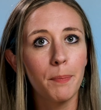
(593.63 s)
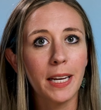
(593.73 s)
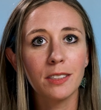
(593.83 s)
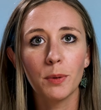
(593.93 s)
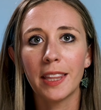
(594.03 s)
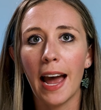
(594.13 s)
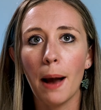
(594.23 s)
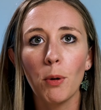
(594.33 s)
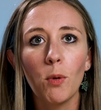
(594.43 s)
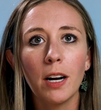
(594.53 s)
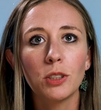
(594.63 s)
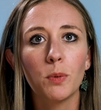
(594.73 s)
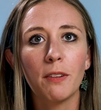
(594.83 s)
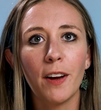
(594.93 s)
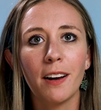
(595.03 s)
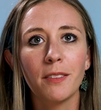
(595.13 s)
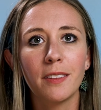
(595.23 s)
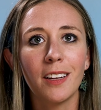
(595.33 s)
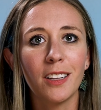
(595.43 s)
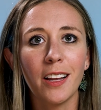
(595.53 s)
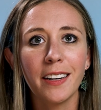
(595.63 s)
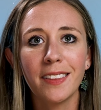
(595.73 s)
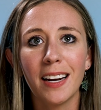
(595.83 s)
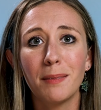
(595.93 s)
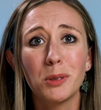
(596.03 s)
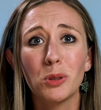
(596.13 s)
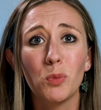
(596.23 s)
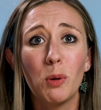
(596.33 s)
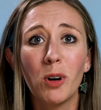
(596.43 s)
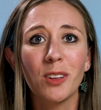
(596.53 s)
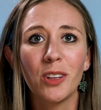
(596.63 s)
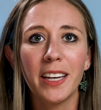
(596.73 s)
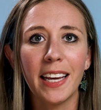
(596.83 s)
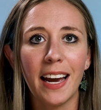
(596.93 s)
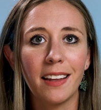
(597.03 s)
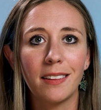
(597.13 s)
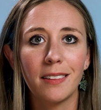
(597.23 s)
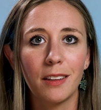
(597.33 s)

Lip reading: because with the Apple Watch, we found a lot of times we weren't looking at